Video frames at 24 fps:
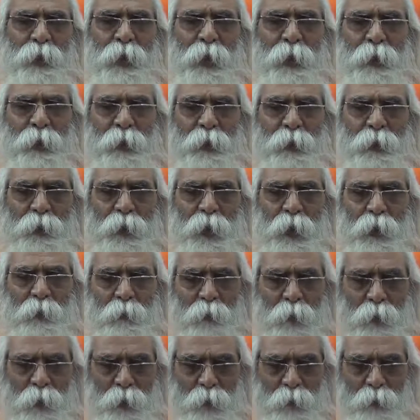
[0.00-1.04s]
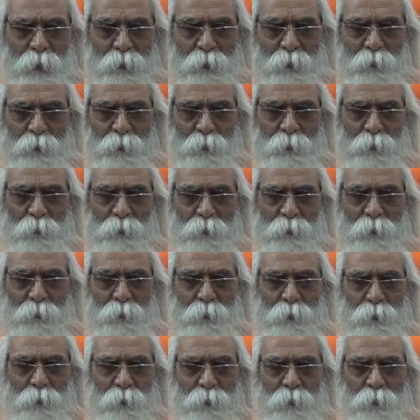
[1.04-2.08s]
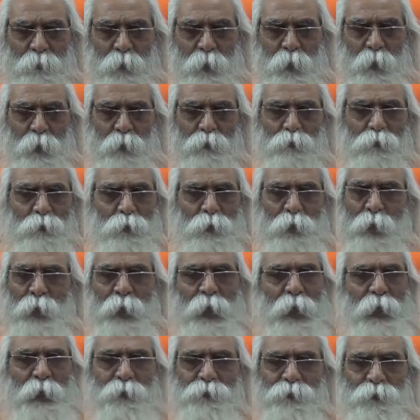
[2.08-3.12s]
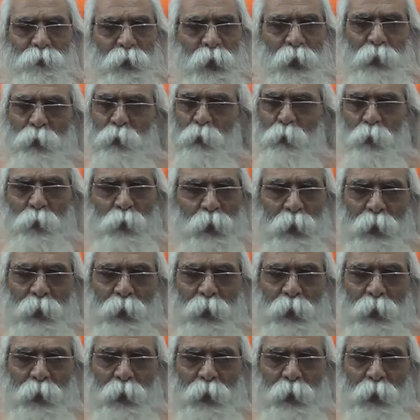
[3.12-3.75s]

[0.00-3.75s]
like a dead body. So the life cannot